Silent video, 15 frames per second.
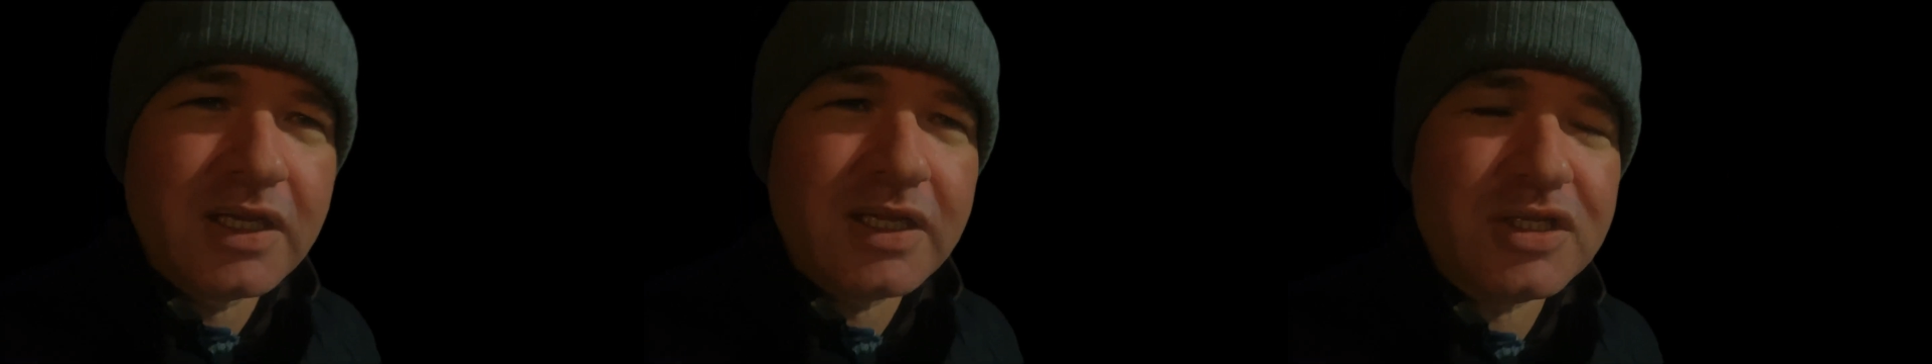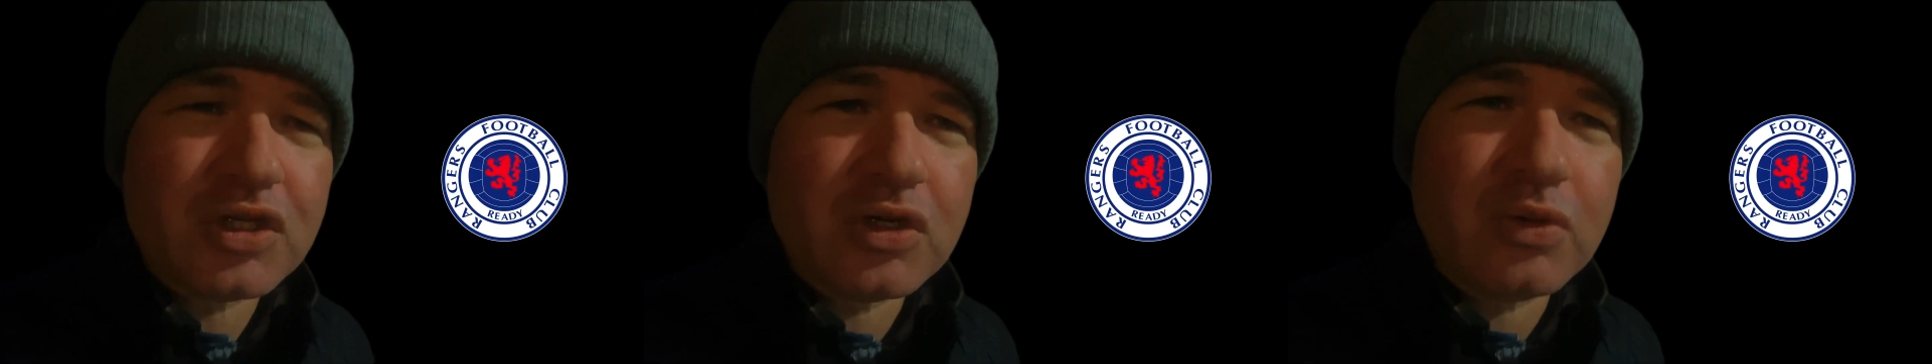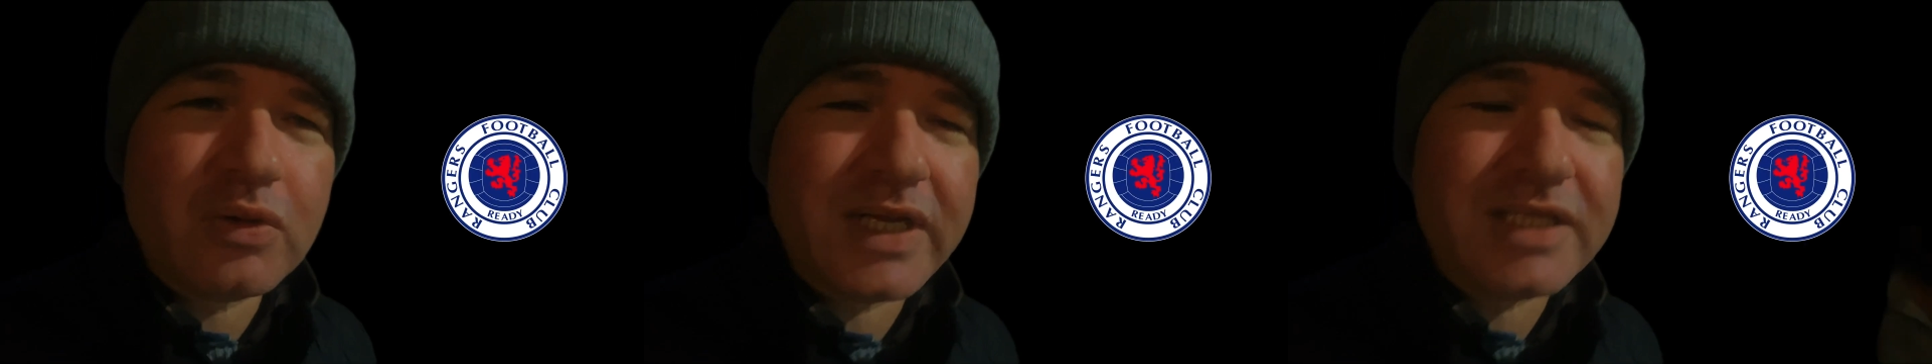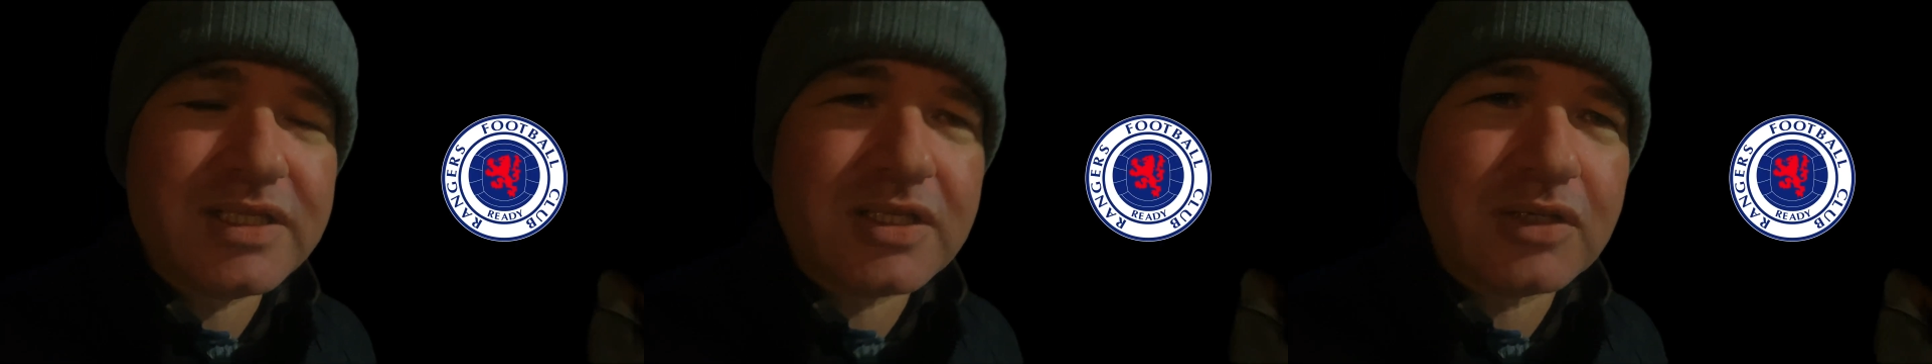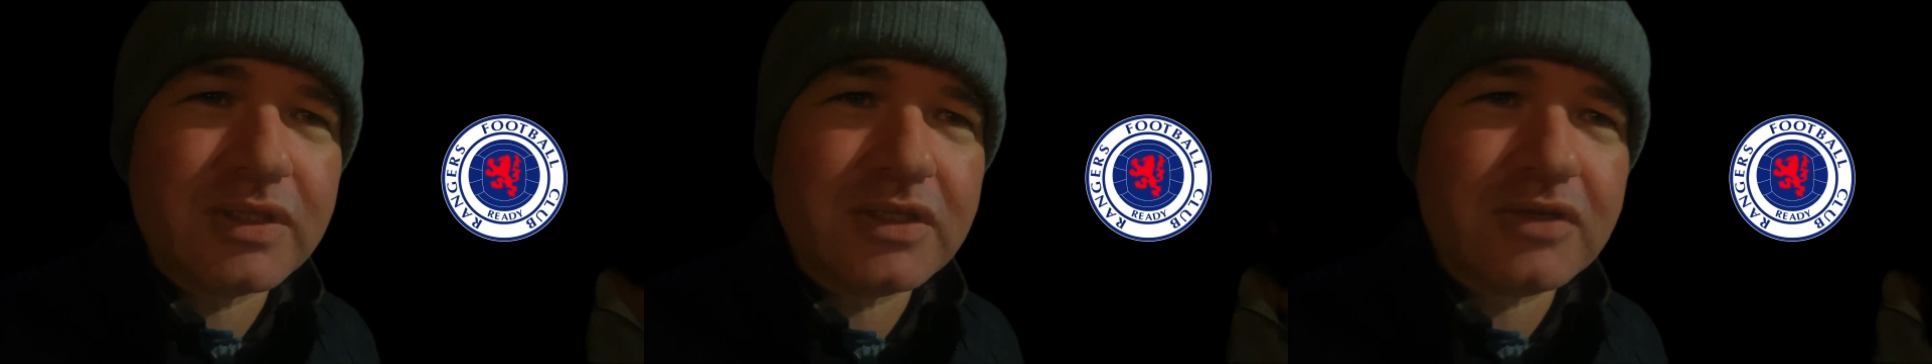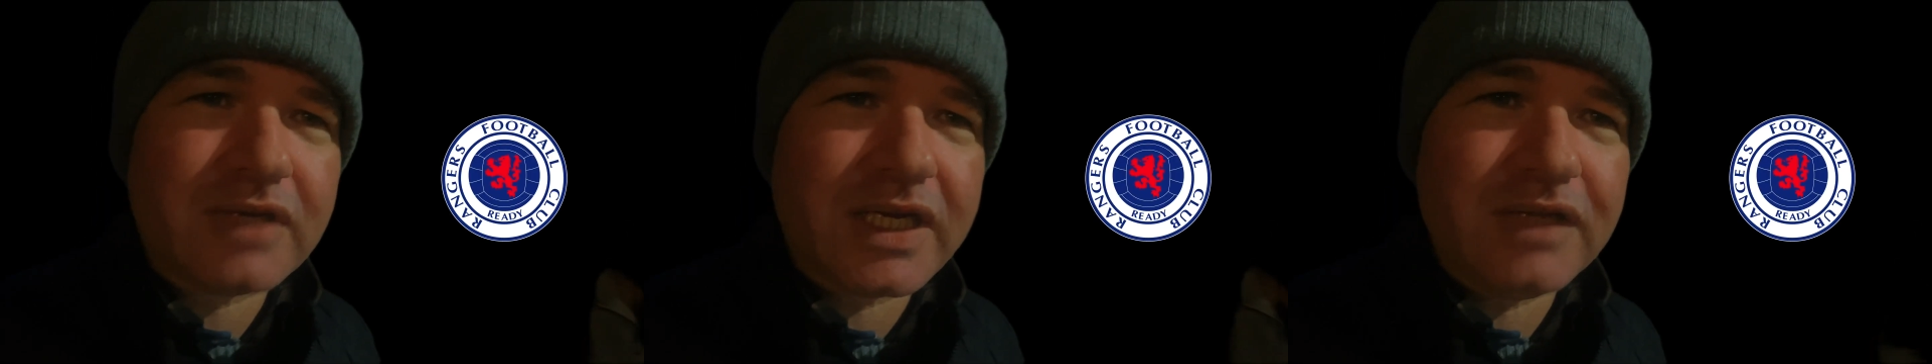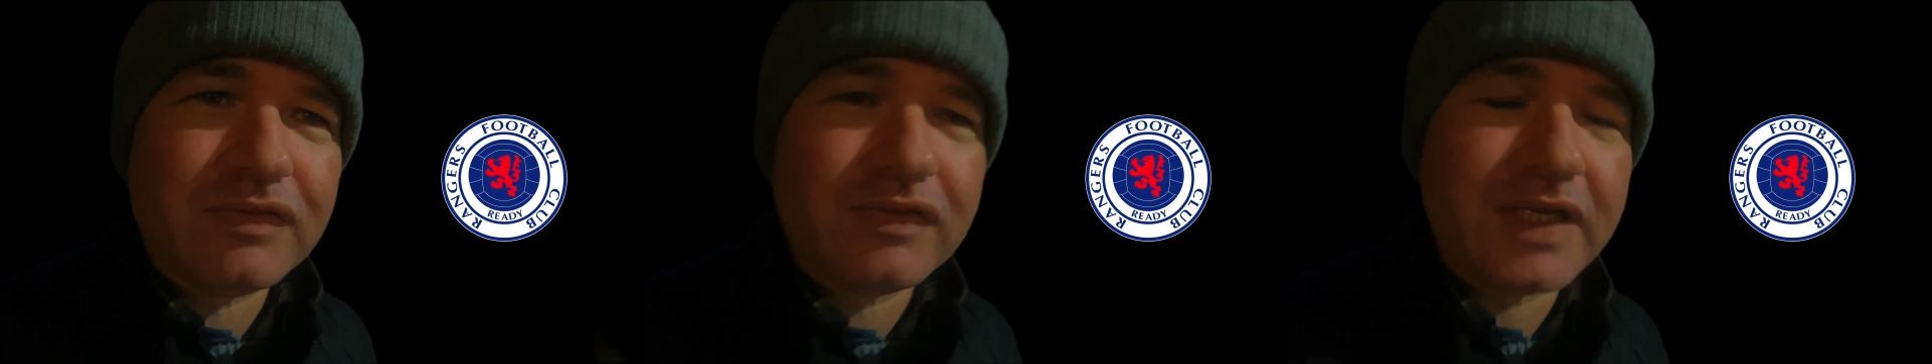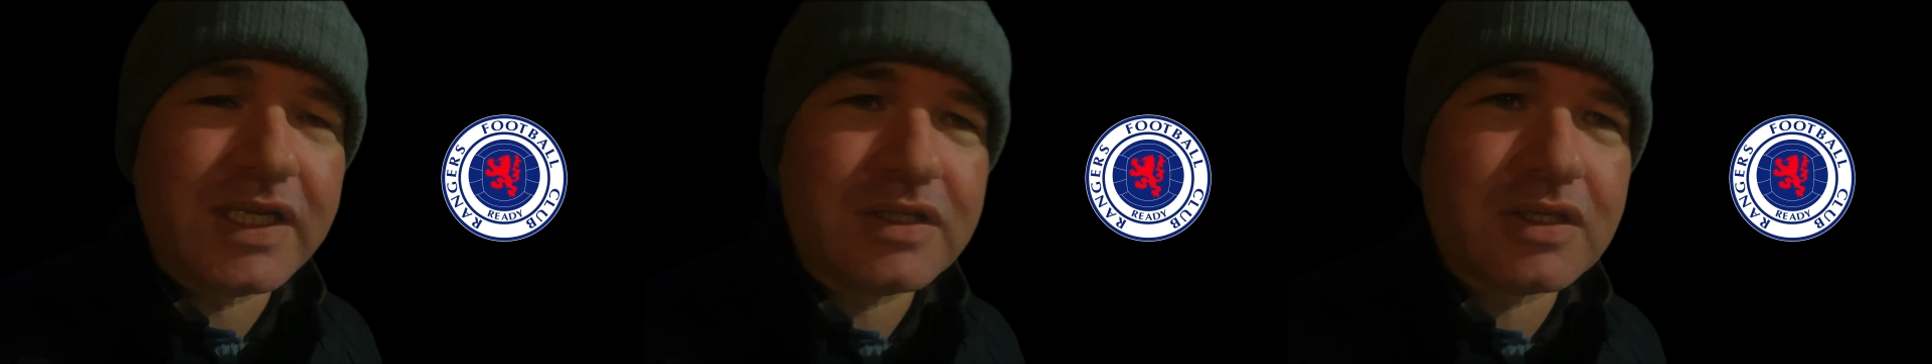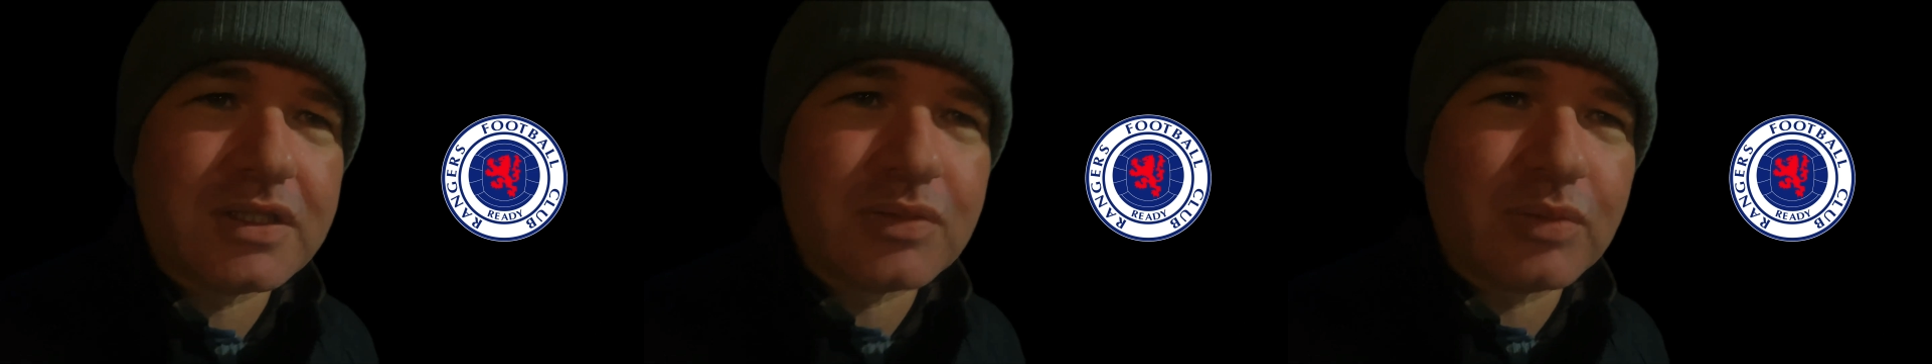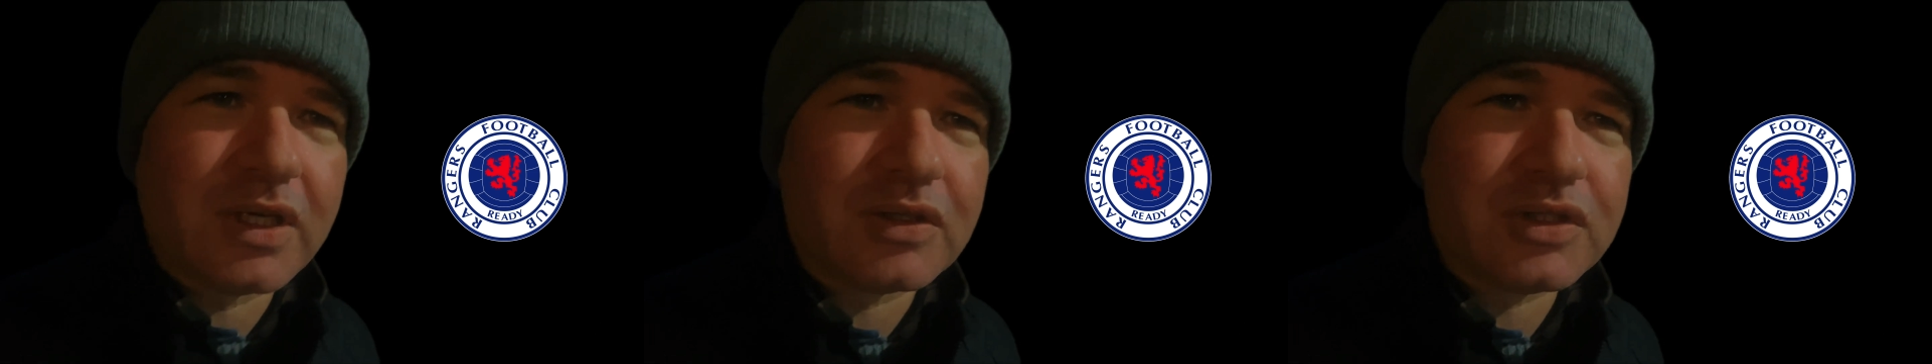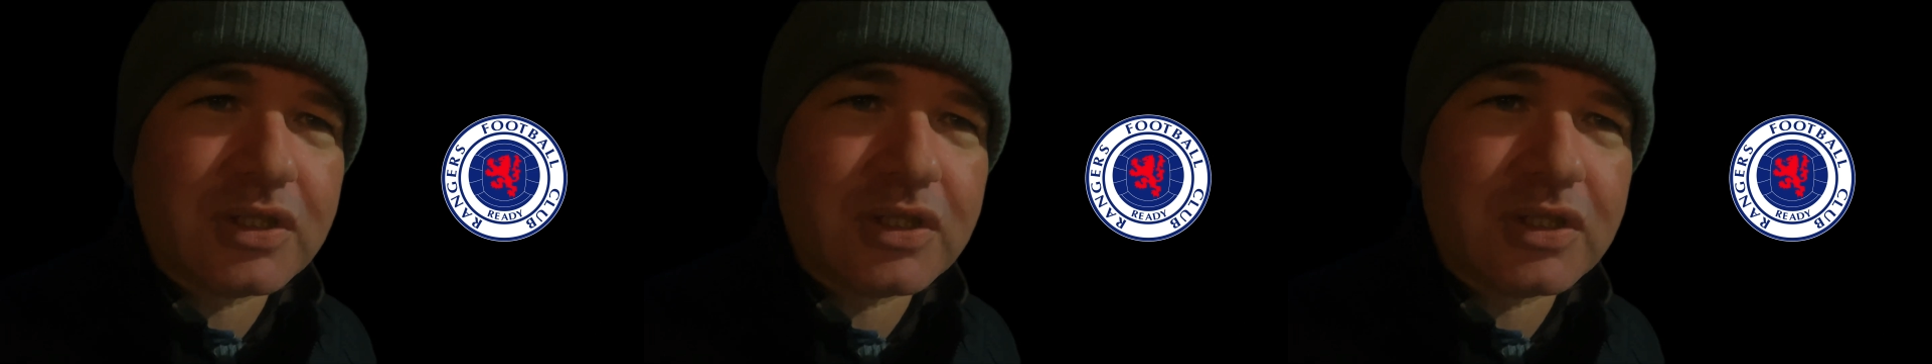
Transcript: He's always doing great things as well.